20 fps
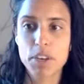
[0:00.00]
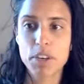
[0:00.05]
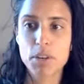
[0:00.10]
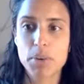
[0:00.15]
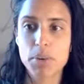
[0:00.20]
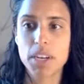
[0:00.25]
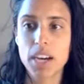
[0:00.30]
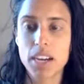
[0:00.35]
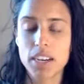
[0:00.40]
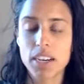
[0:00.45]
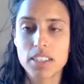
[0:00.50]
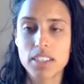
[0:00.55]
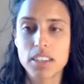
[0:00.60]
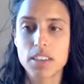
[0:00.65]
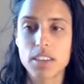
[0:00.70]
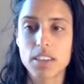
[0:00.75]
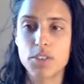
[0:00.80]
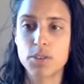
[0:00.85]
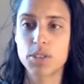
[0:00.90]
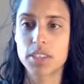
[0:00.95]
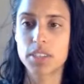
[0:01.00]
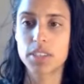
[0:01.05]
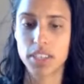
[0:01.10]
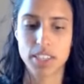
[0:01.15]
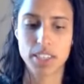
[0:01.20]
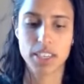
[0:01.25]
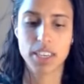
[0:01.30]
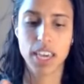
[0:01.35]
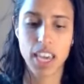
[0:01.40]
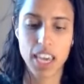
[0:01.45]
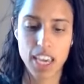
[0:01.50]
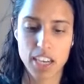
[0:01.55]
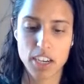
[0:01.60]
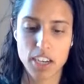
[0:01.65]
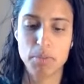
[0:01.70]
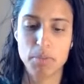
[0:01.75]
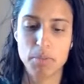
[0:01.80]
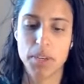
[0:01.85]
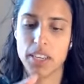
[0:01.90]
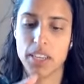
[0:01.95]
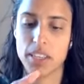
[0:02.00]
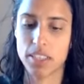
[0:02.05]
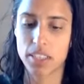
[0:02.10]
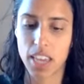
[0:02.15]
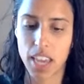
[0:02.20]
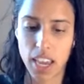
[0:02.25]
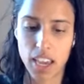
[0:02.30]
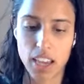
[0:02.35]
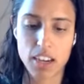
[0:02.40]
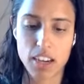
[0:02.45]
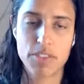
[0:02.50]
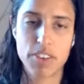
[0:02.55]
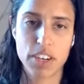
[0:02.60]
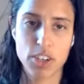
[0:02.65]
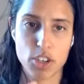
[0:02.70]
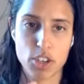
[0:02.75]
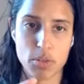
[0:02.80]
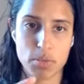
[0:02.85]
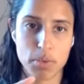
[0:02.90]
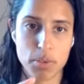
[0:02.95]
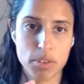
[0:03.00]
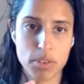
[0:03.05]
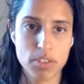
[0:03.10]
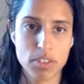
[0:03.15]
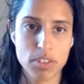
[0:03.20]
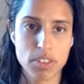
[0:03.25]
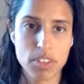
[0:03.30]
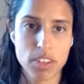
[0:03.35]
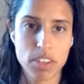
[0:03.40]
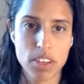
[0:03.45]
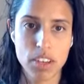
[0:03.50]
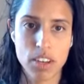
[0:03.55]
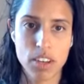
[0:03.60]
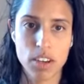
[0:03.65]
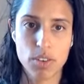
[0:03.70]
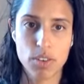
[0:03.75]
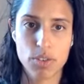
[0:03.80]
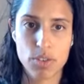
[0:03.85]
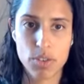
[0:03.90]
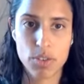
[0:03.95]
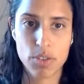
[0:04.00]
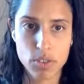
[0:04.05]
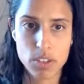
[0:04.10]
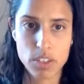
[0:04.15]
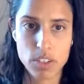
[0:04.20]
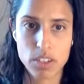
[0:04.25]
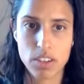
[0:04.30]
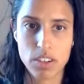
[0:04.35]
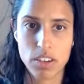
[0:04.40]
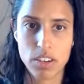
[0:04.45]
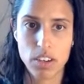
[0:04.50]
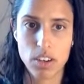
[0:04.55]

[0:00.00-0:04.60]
you know, but honestly, if you stick to canned beans, canned vegetables, frozen, yeah.